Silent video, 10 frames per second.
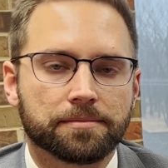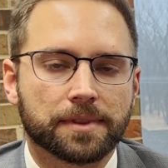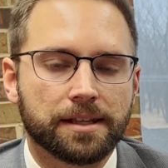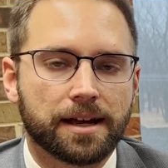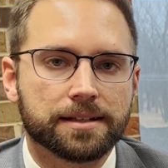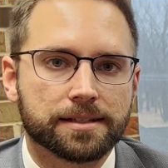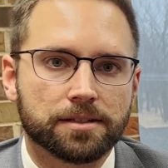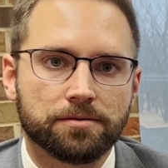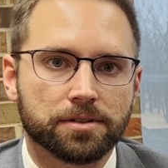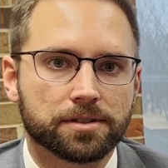the onset
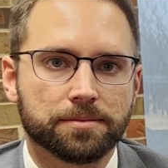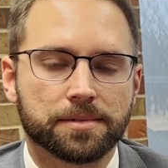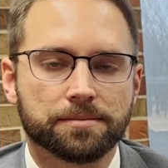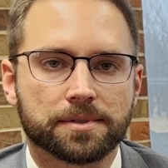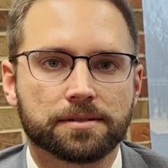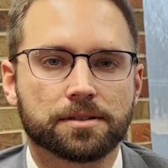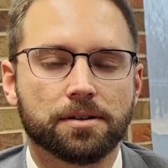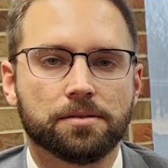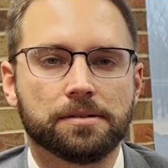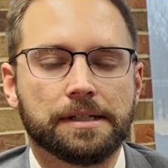of your symptoms.
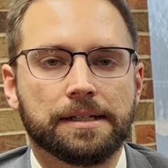So